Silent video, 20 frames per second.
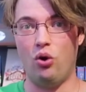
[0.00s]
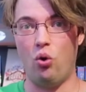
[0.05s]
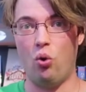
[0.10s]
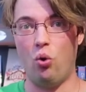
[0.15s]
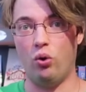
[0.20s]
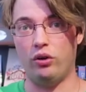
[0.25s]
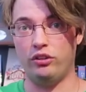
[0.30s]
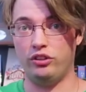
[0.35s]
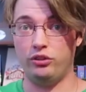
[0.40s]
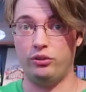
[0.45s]

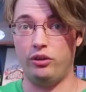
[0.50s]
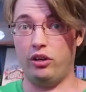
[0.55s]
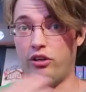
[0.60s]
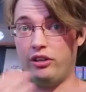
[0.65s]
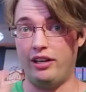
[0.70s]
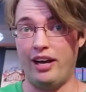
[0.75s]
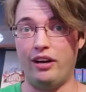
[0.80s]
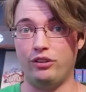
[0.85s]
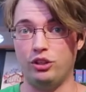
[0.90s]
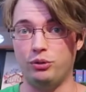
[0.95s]
or to
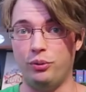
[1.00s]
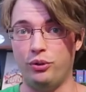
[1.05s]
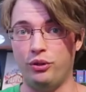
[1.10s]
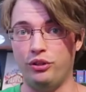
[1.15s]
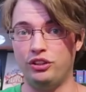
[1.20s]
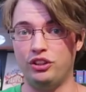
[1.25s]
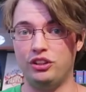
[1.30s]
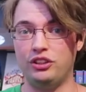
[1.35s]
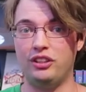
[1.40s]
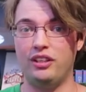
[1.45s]
earn house
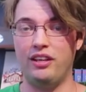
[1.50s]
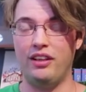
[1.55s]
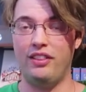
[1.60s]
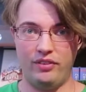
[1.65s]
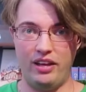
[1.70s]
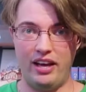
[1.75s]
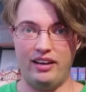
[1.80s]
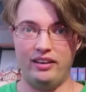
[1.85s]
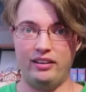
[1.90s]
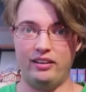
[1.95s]
points,
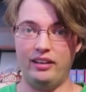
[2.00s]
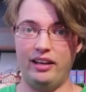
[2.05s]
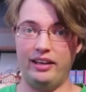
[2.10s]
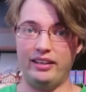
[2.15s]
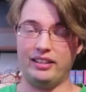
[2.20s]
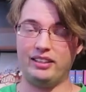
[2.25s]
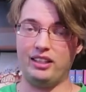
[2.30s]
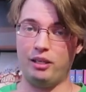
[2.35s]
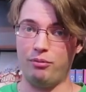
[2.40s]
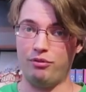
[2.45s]
then
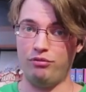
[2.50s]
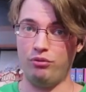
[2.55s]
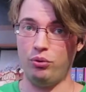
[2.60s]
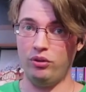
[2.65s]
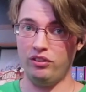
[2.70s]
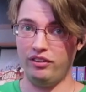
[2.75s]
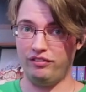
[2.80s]
like I said before,